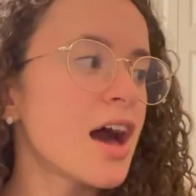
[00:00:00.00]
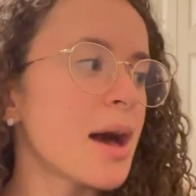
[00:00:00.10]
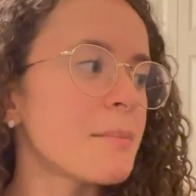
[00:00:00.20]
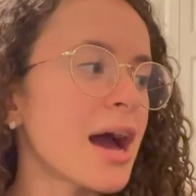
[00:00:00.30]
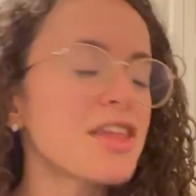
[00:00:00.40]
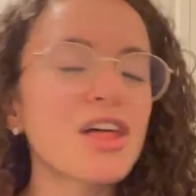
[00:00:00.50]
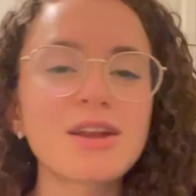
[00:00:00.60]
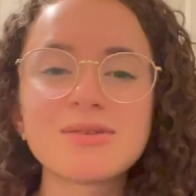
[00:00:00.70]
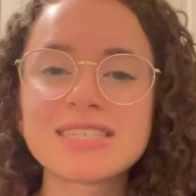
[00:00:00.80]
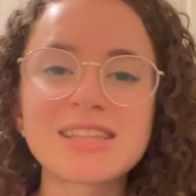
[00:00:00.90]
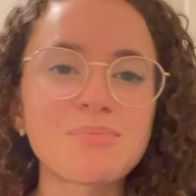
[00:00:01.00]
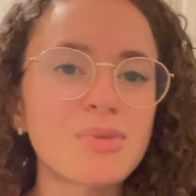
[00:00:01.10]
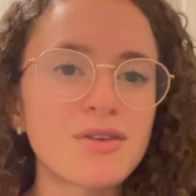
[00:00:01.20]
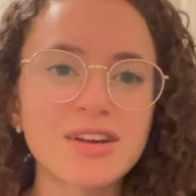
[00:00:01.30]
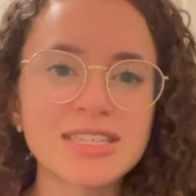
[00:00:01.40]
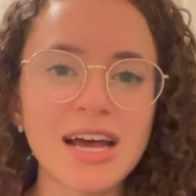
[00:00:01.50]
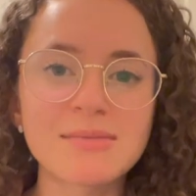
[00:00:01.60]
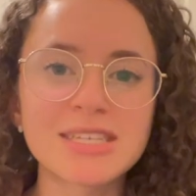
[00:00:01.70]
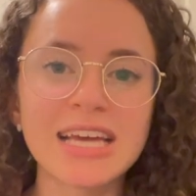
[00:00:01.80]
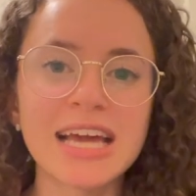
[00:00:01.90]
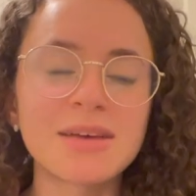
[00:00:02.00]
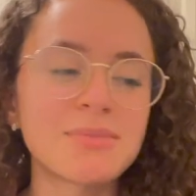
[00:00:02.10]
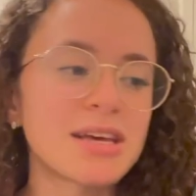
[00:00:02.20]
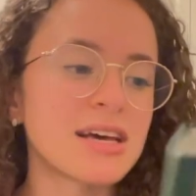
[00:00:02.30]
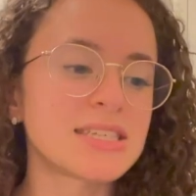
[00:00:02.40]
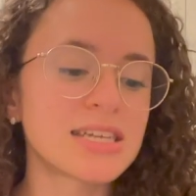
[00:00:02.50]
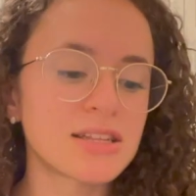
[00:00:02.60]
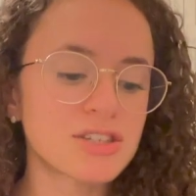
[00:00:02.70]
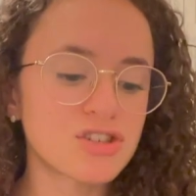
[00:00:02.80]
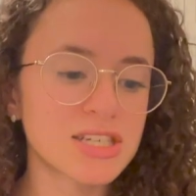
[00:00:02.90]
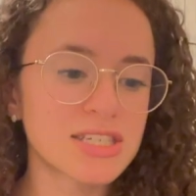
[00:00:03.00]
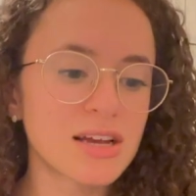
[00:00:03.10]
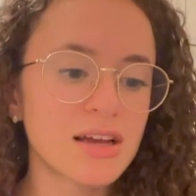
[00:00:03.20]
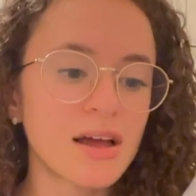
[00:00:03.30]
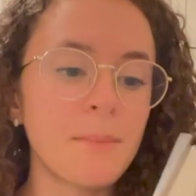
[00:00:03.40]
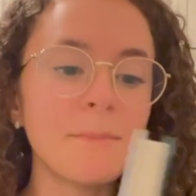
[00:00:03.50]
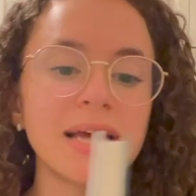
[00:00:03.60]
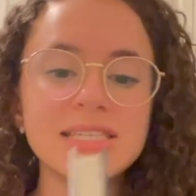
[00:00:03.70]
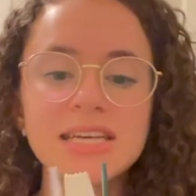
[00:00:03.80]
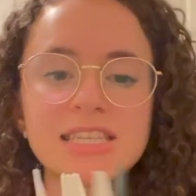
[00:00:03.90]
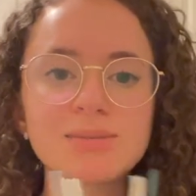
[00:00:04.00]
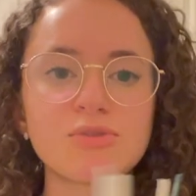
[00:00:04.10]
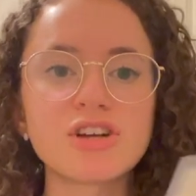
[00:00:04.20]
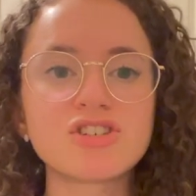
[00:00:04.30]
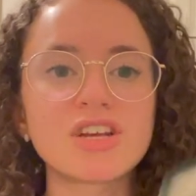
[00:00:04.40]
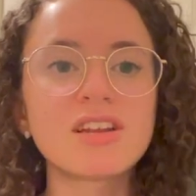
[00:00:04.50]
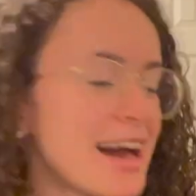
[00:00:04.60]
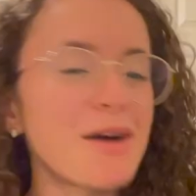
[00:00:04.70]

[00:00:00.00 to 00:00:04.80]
um, I thought it was the perfect time to get it because it's just amazing inspiration.